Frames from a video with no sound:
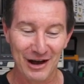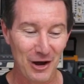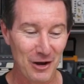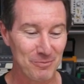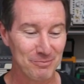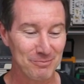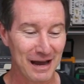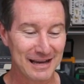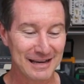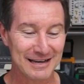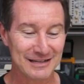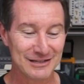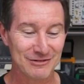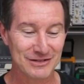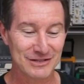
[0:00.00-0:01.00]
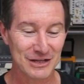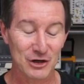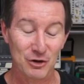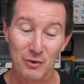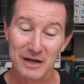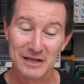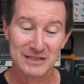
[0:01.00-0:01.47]
Hope and make an interesting
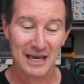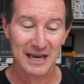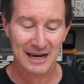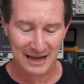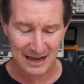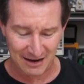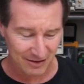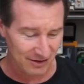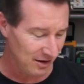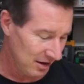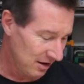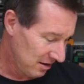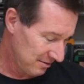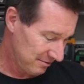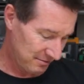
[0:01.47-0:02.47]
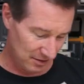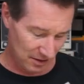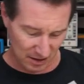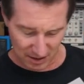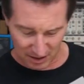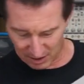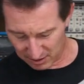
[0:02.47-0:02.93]
quick teardown.
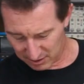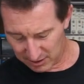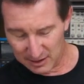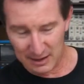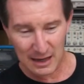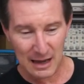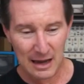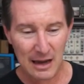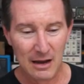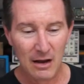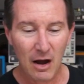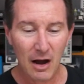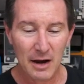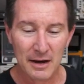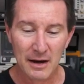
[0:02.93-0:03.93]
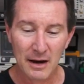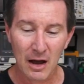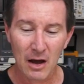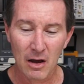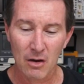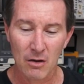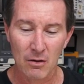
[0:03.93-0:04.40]
Ah, uh, yeah, I don't
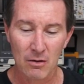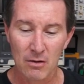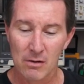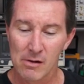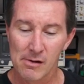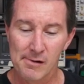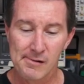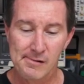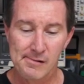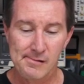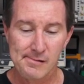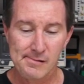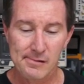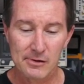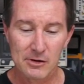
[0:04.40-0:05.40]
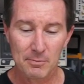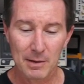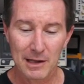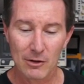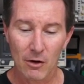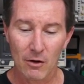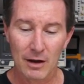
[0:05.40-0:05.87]
know. Could
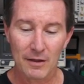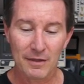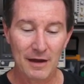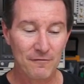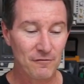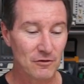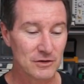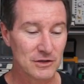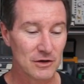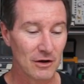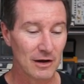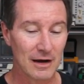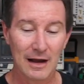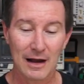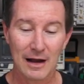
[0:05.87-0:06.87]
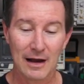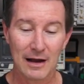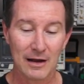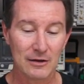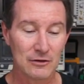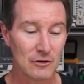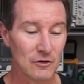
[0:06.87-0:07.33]
be longer, therefore is not
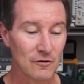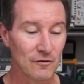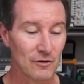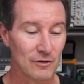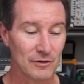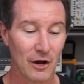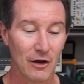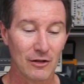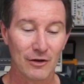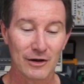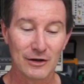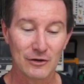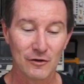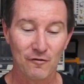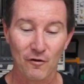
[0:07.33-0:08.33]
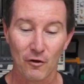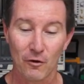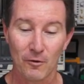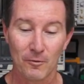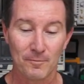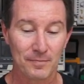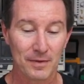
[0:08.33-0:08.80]
uh, useful, no longer
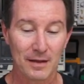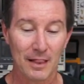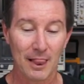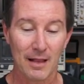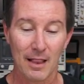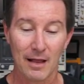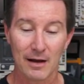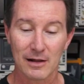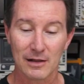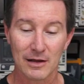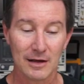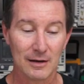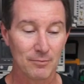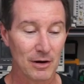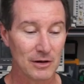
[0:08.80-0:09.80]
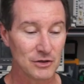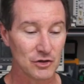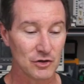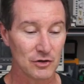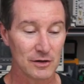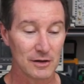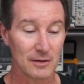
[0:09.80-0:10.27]
useful in a cleaning brush
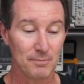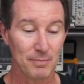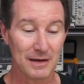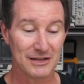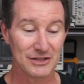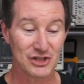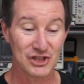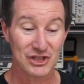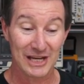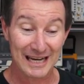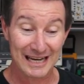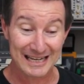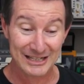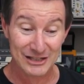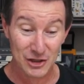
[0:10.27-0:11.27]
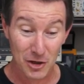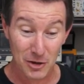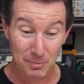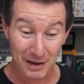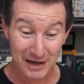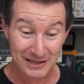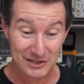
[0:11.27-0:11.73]
due to the being sheared in
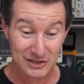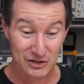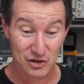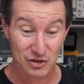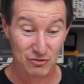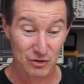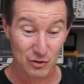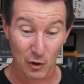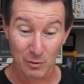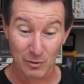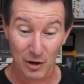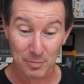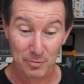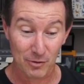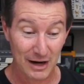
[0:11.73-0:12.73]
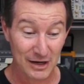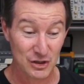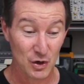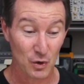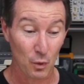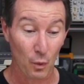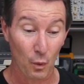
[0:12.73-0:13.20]
two pieces during normal
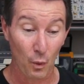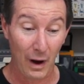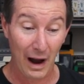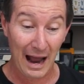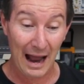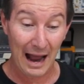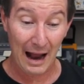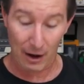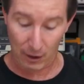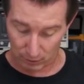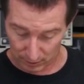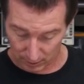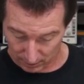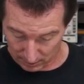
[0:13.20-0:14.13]
operation. Wow.